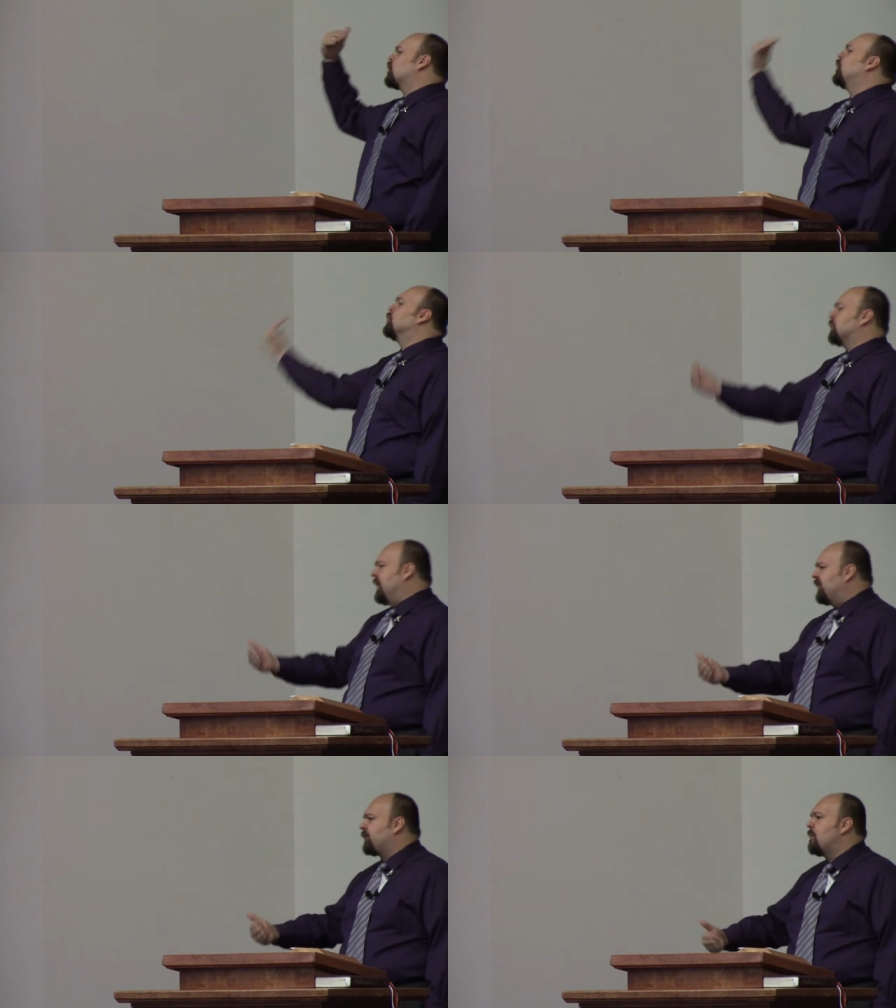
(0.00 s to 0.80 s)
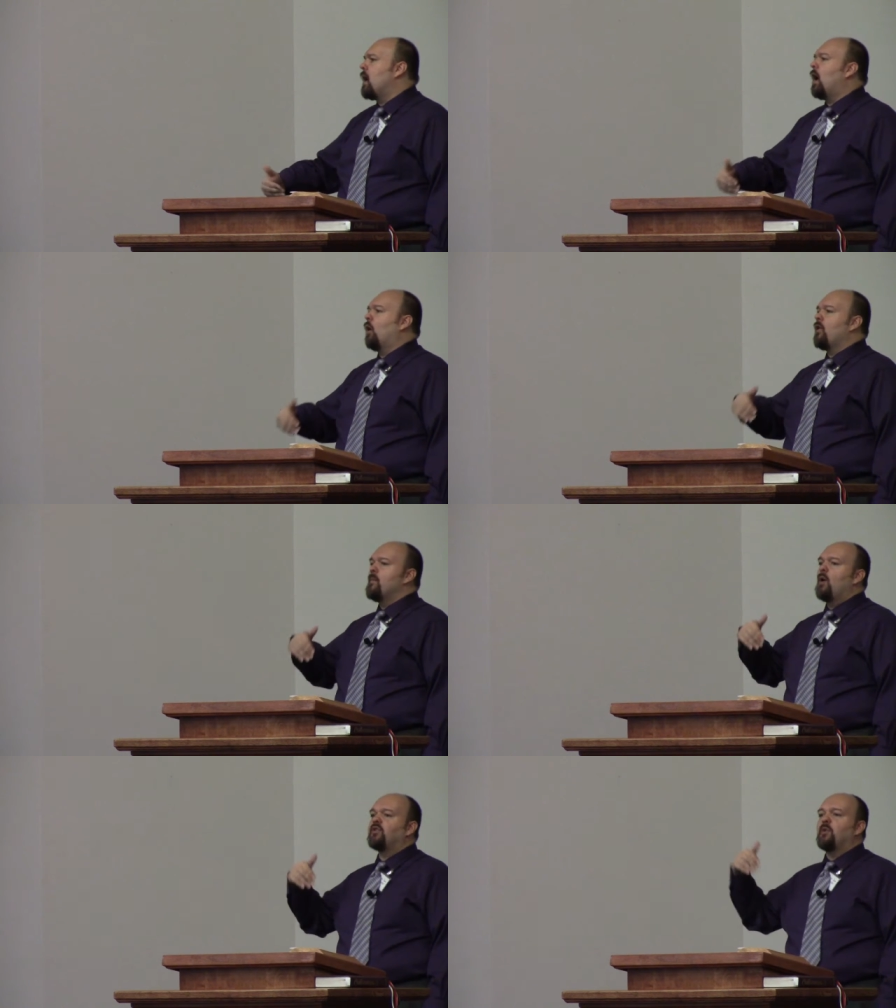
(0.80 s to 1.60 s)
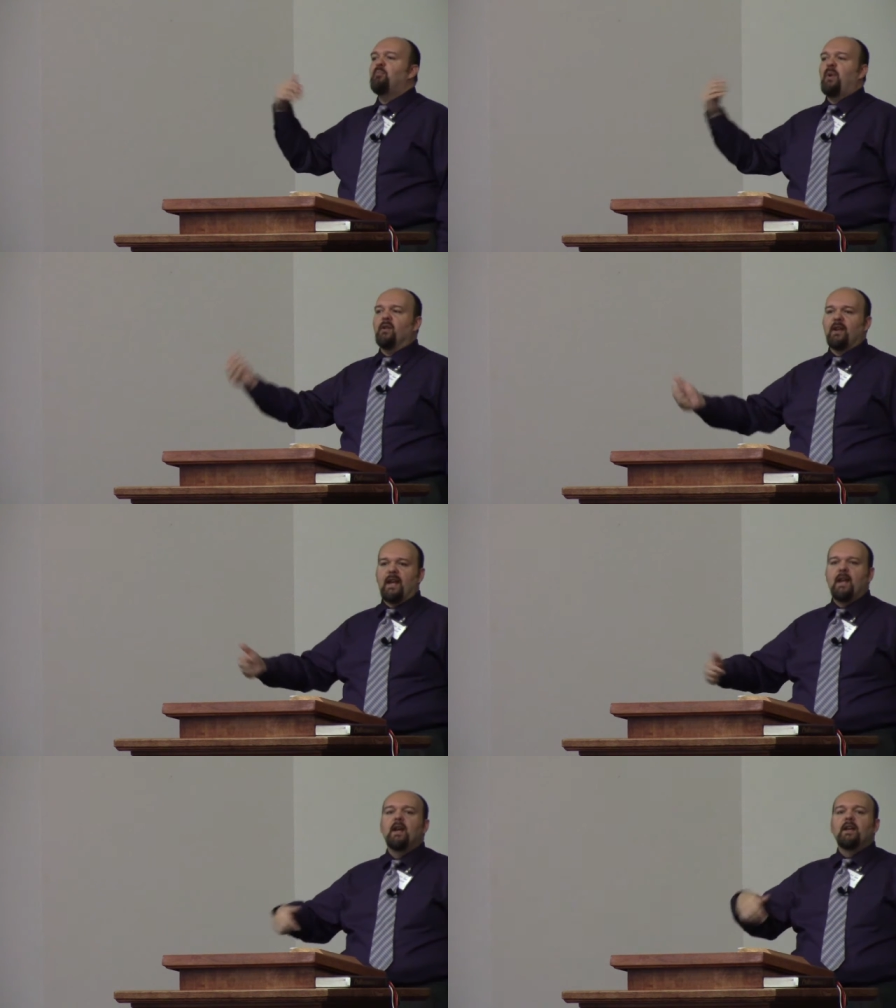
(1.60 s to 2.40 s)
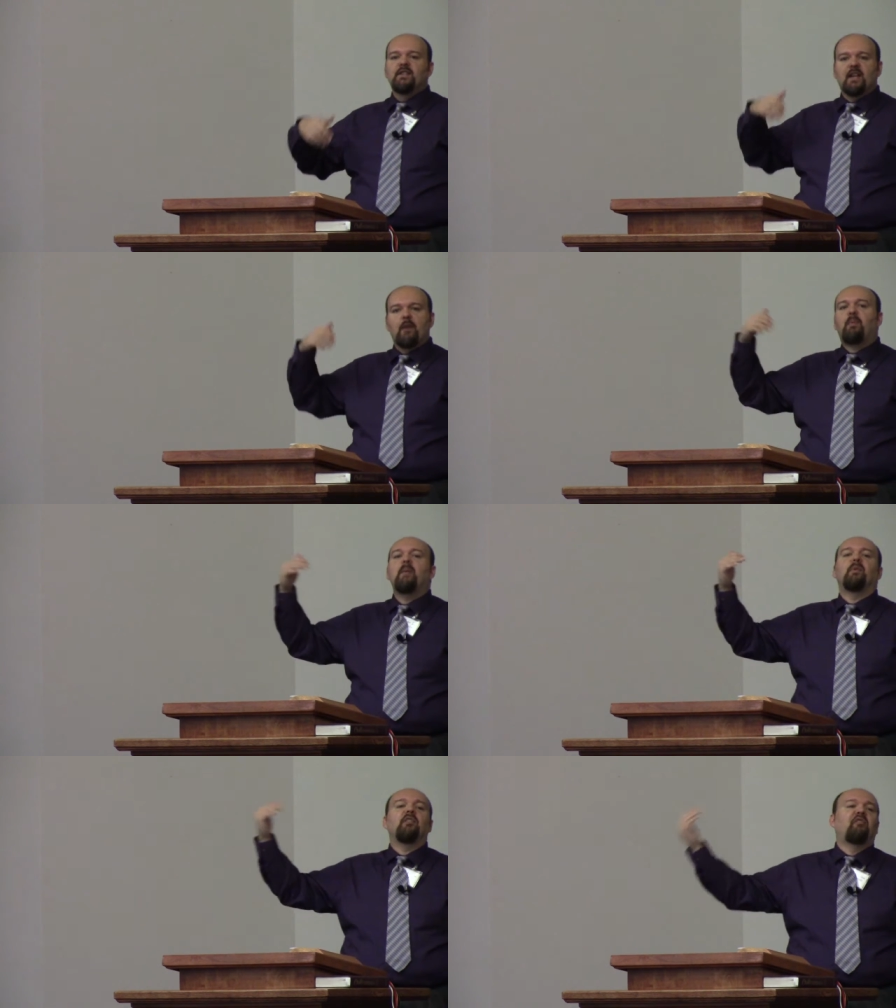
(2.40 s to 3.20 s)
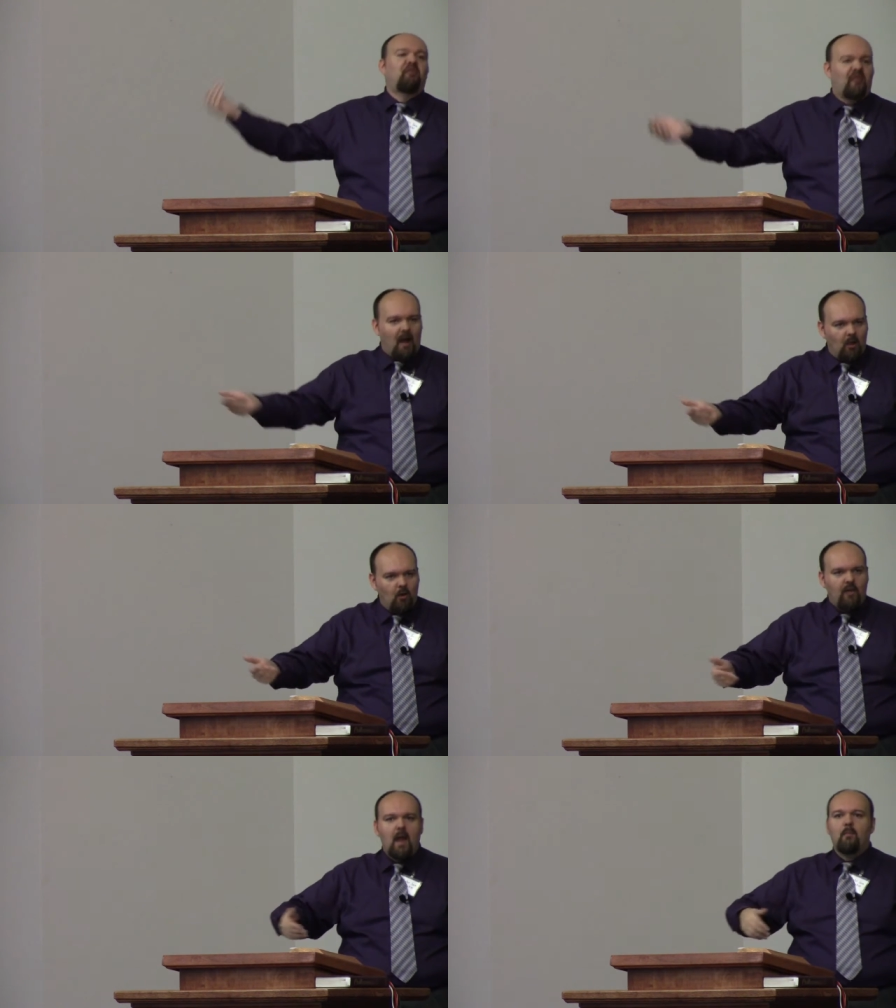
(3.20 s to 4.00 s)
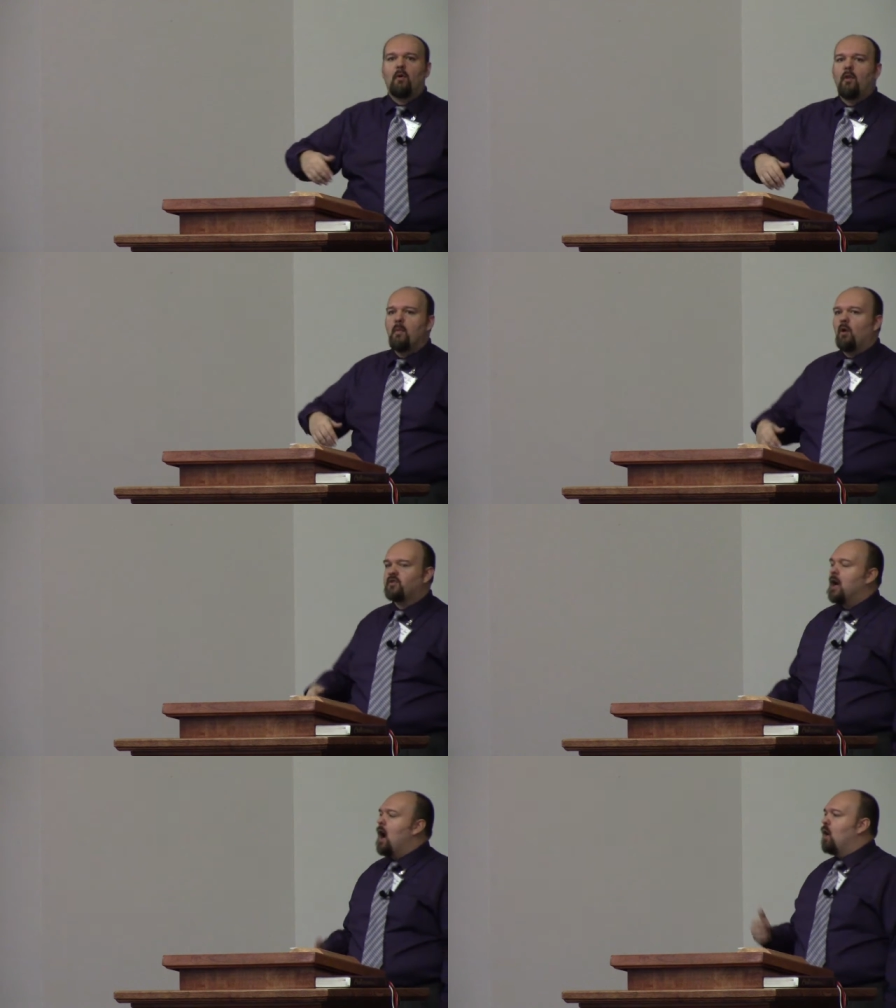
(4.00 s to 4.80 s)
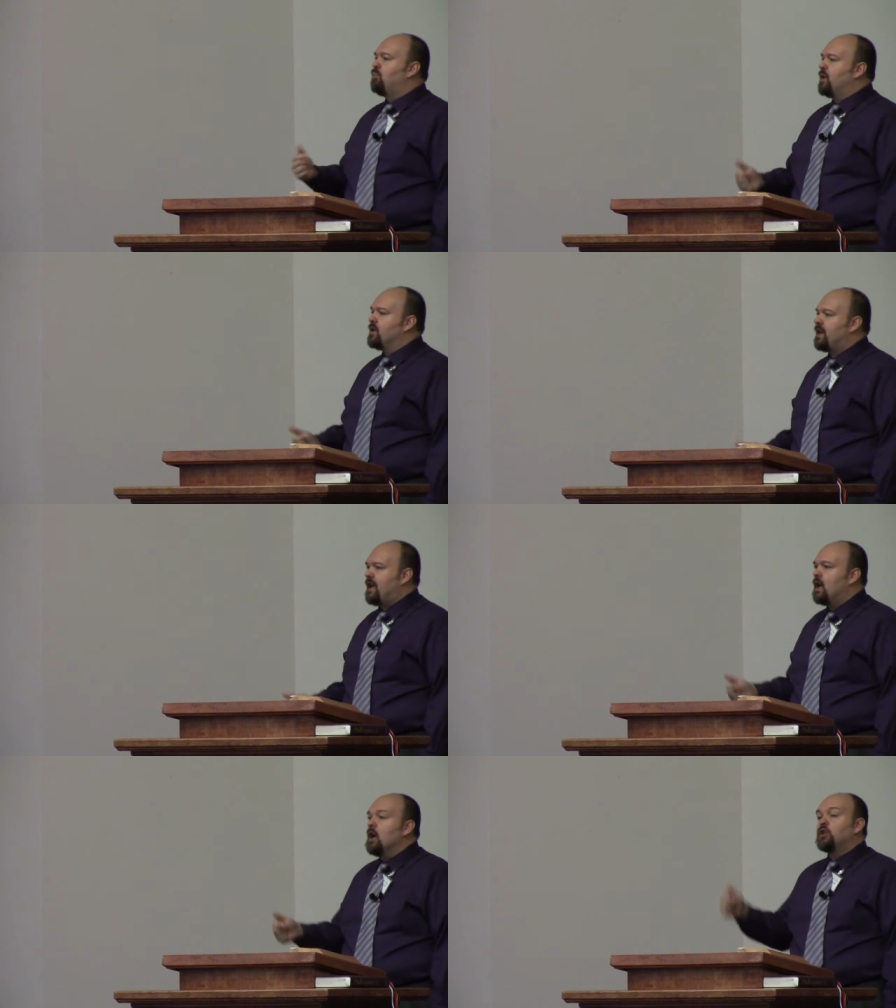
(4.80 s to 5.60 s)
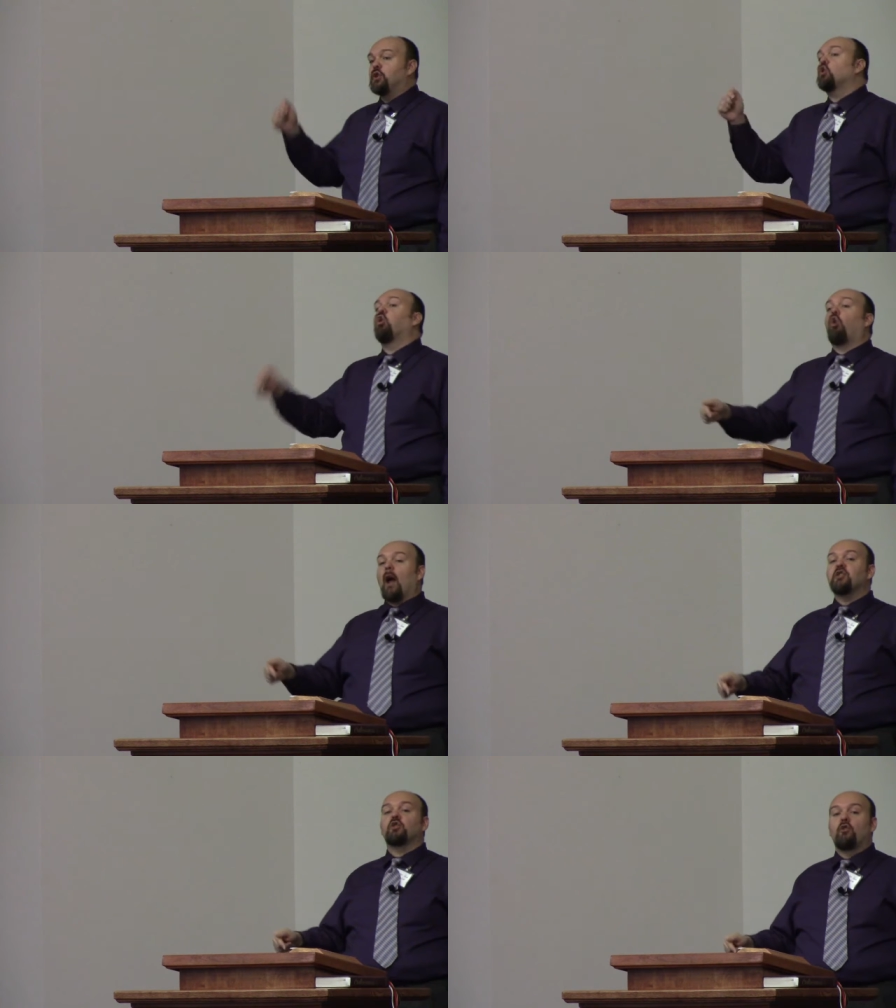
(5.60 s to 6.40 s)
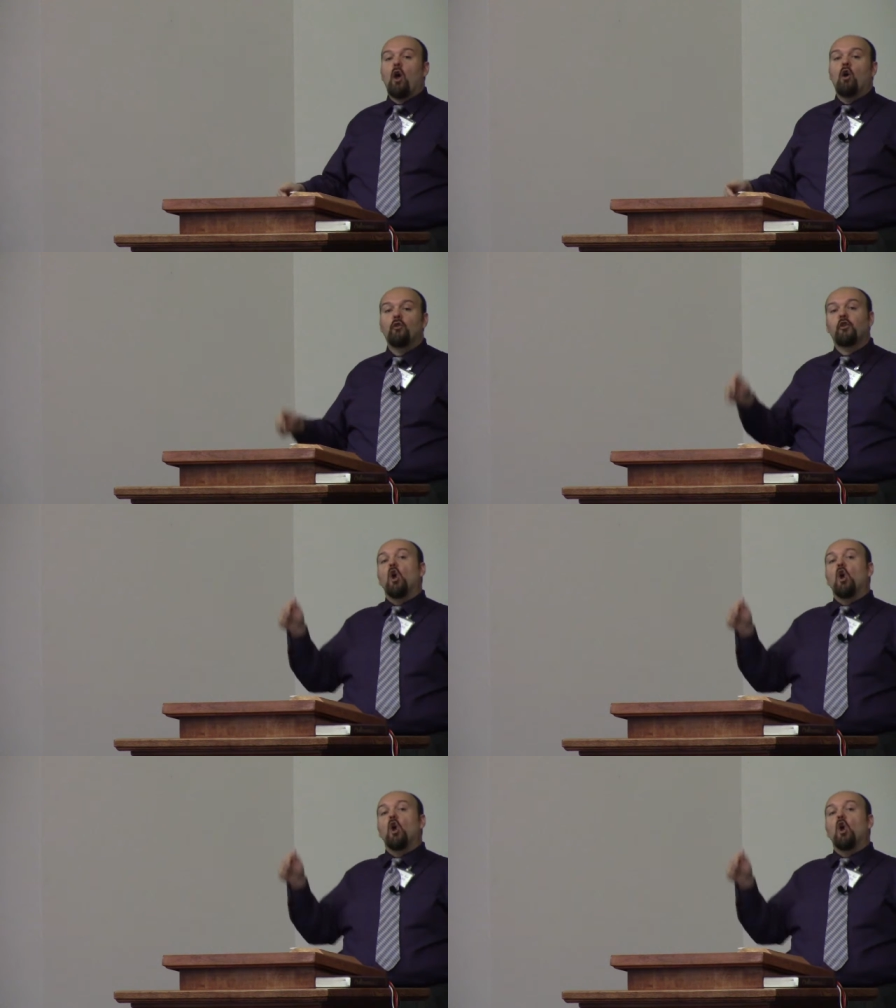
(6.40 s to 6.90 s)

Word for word: charisma or the most ability to get people to follow them, or the most ability to crush those